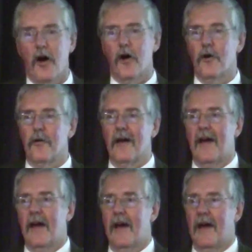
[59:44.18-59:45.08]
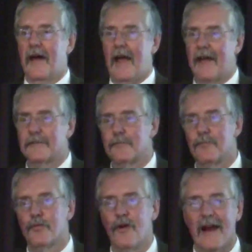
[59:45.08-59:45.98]
are as
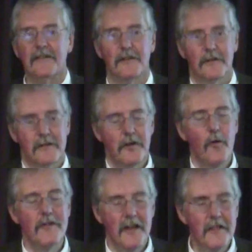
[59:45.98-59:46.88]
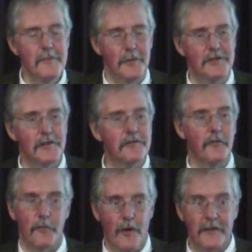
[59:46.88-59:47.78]
practical. None of them are as
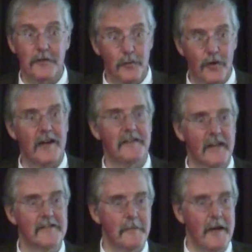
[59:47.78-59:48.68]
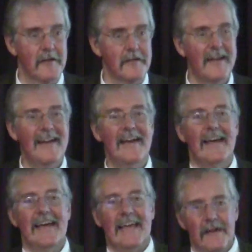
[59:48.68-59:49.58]
useful for practical work as XML,
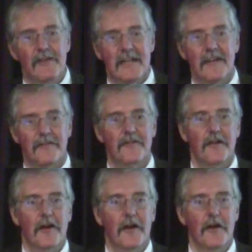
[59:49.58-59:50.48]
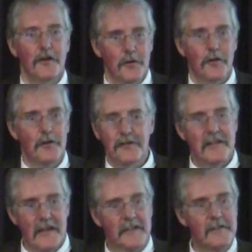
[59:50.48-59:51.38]
even if you're
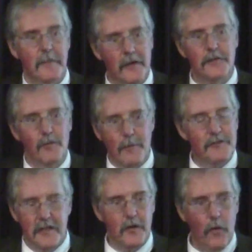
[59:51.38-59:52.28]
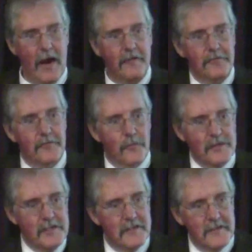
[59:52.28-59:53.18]
using the XML to represent a graph,
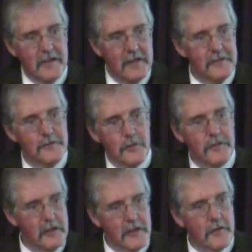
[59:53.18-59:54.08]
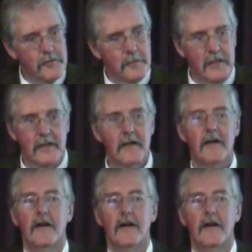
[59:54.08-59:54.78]
which it does sort of uncomfortably.